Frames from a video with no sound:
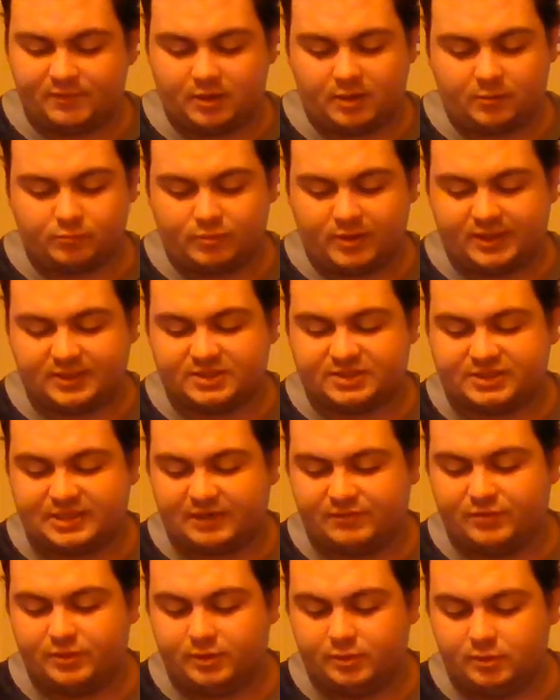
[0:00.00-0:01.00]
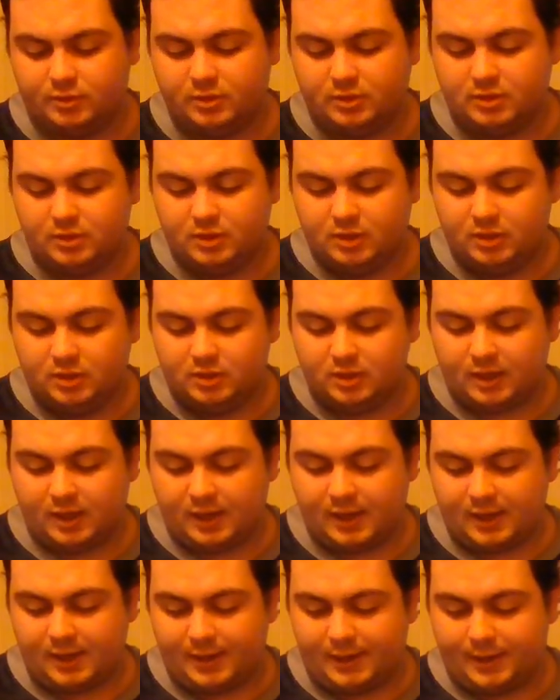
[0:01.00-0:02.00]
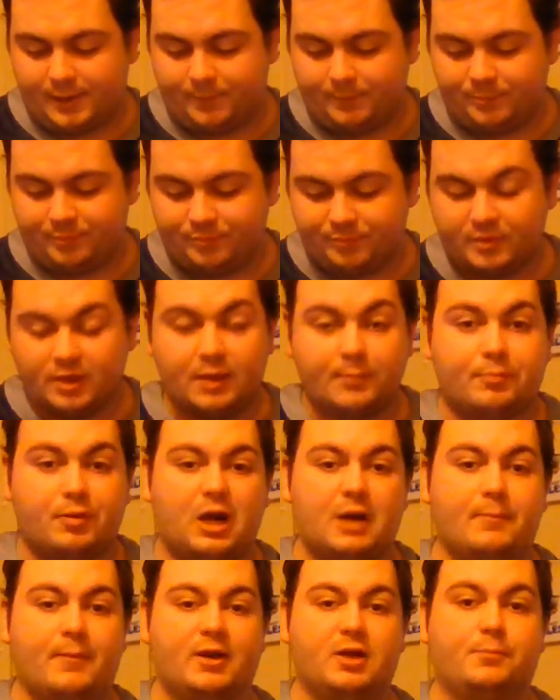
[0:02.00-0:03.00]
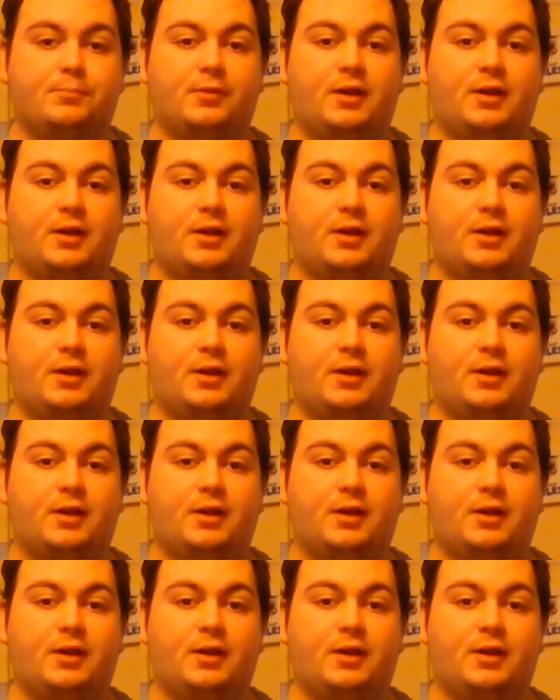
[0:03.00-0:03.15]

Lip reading: And round seven, Parramatta